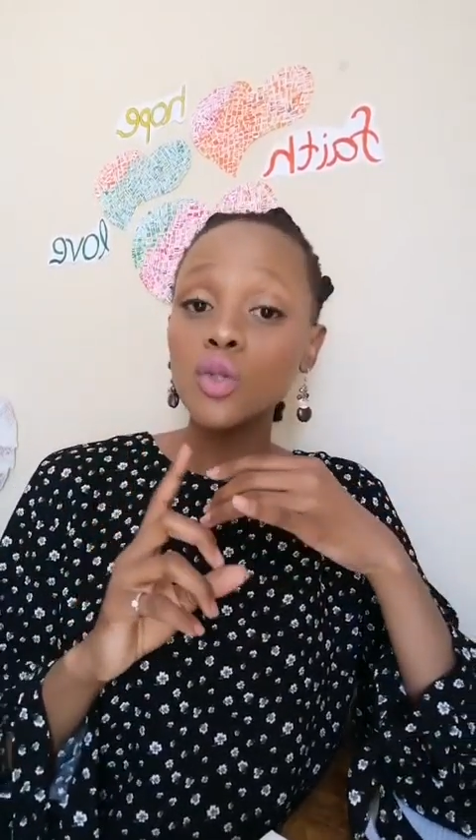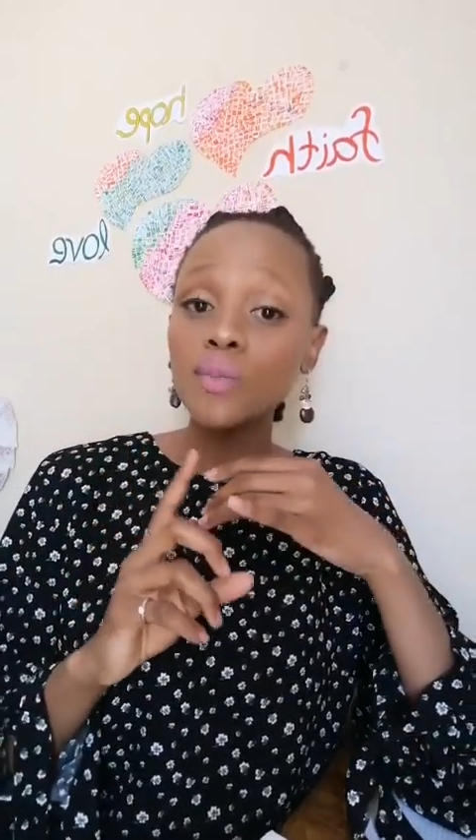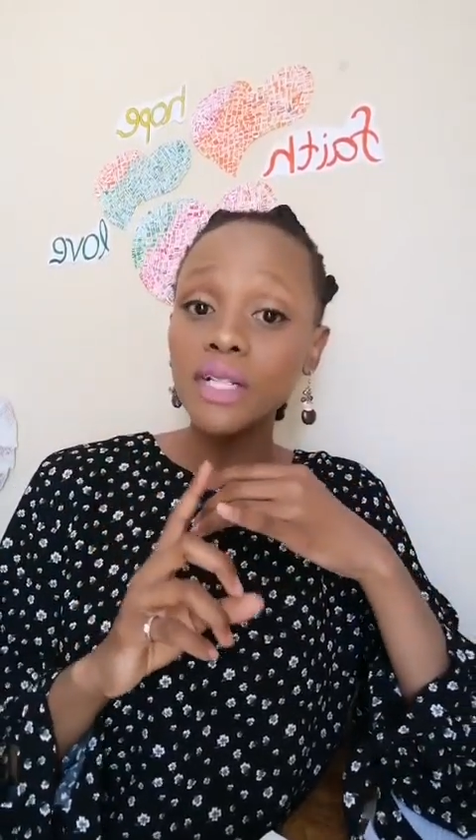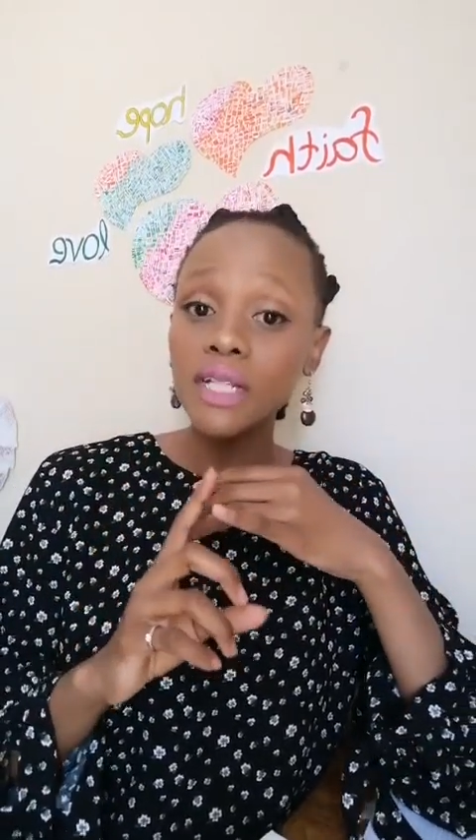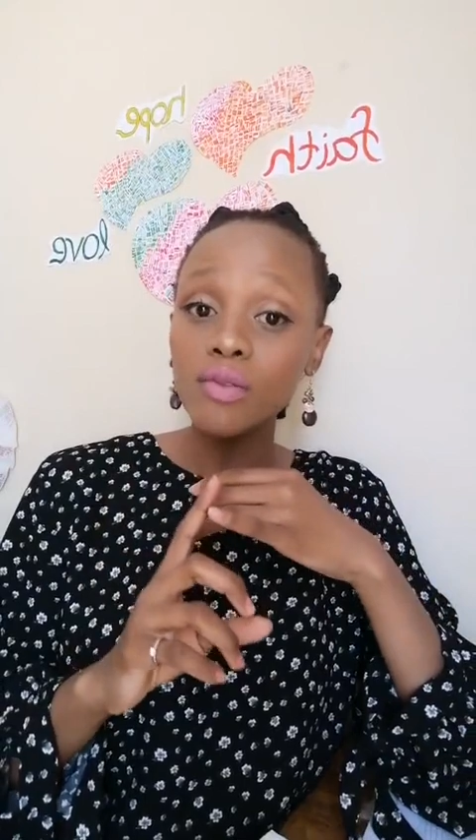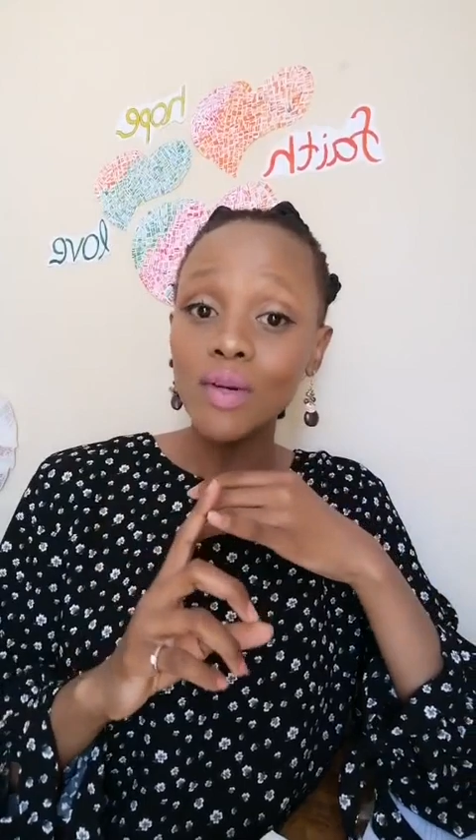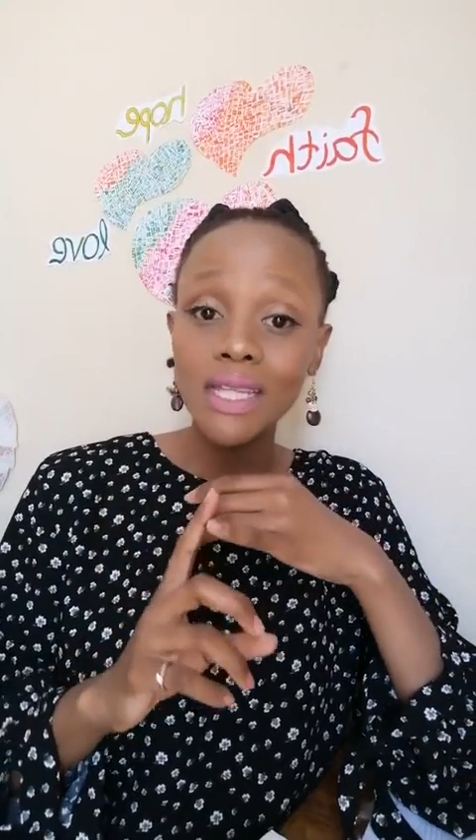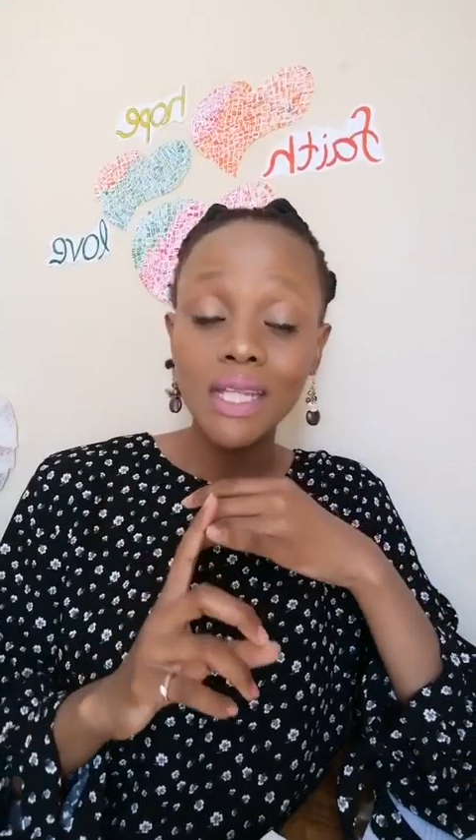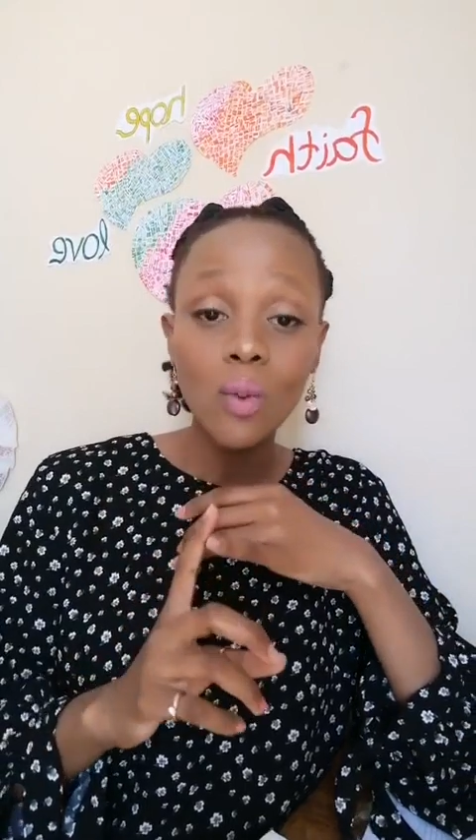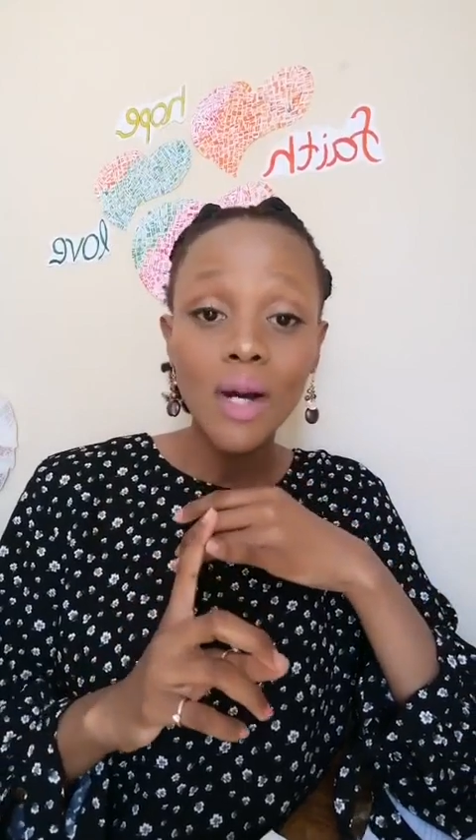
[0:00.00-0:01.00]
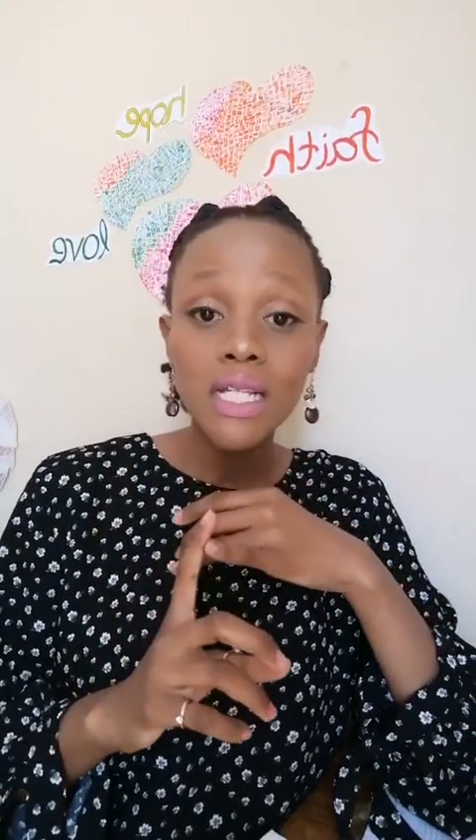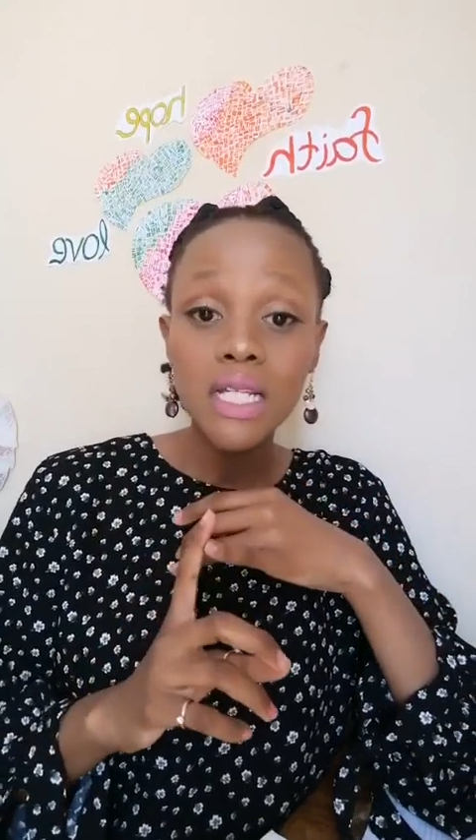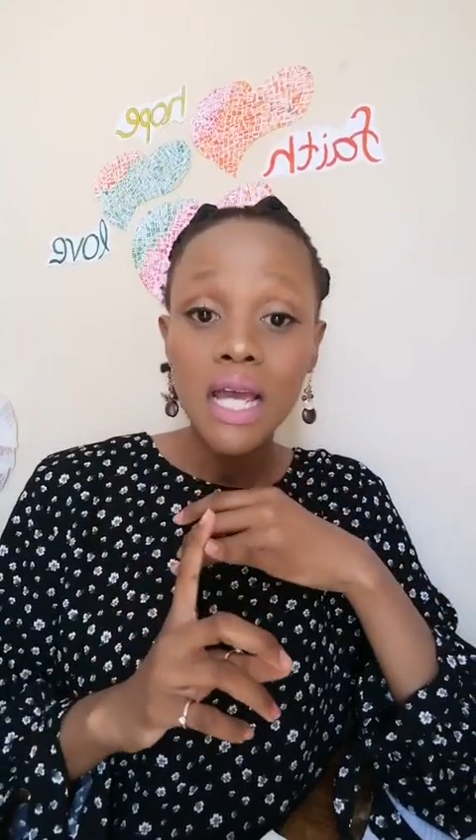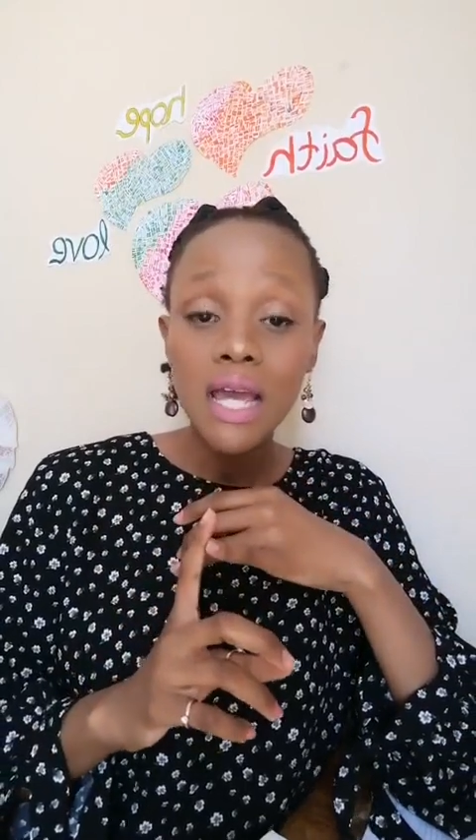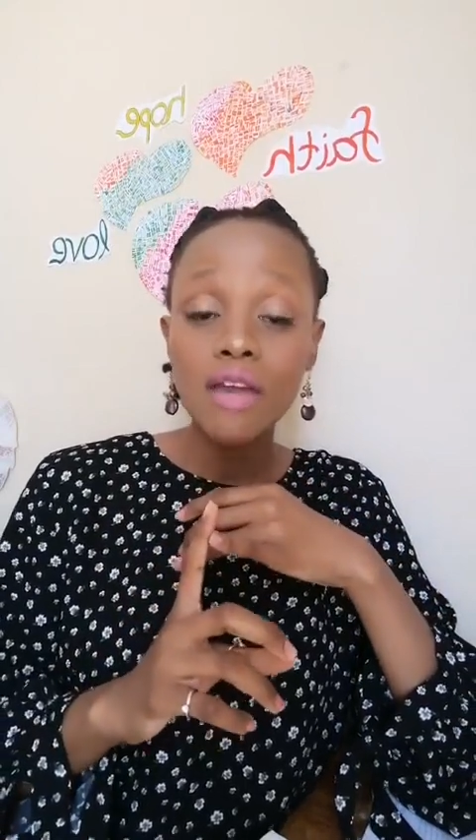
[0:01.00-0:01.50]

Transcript: to believe what they want.